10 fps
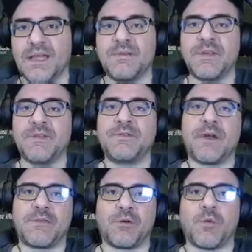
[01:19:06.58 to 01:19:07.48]
I mean, if
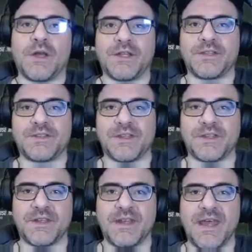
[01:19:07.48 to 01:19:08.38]
you ever wanted
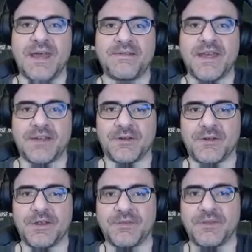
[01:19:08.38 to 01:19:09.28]
to have that
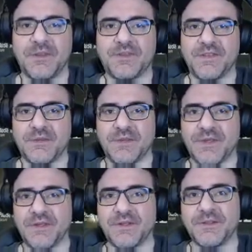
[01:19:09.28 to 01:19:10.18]
increased PC
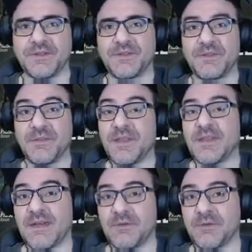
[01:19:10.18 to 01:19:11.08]
appeal, to me
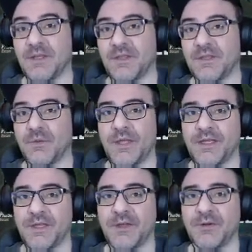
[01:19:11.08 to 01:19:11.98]
that would be the way
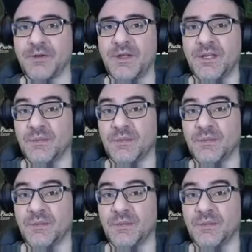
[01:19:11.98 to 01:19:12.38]
to go.